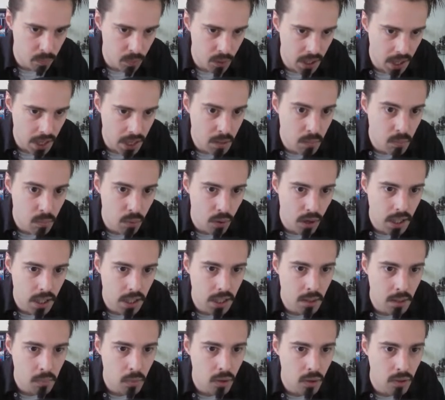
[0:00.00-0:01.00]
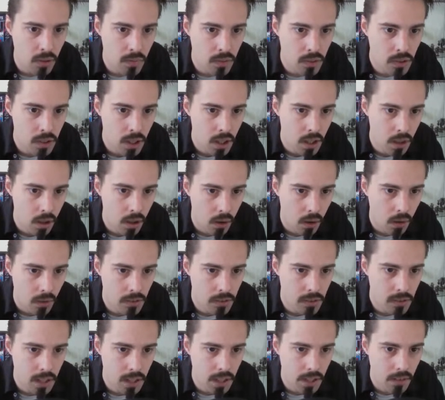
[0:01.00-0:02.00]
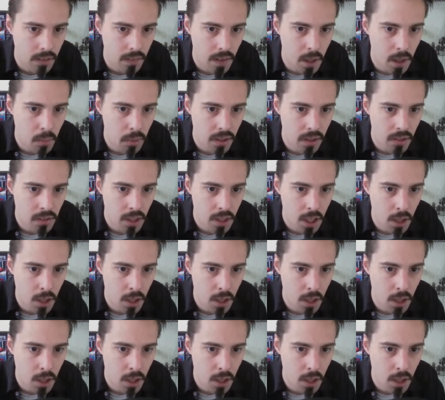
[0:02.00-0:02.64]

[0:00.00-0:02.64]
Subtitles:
game-breaking moves on sale there, but there's a